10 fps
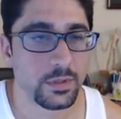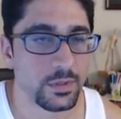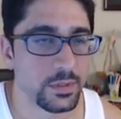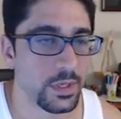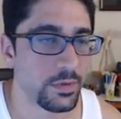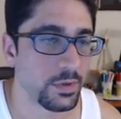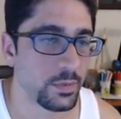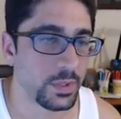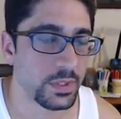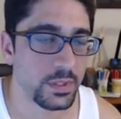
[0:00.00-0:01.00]
David,
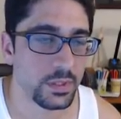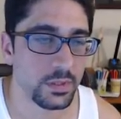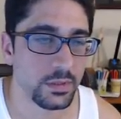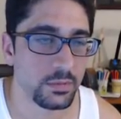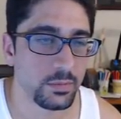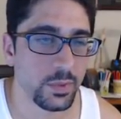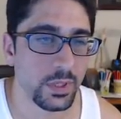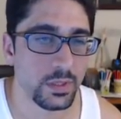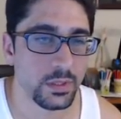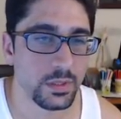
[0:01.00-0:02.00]
what's the
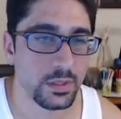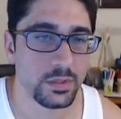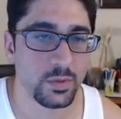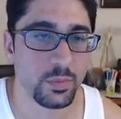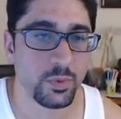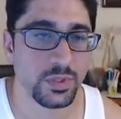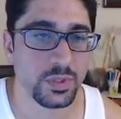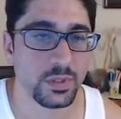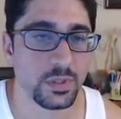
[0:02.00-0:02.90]
weakness? Let's do a poison.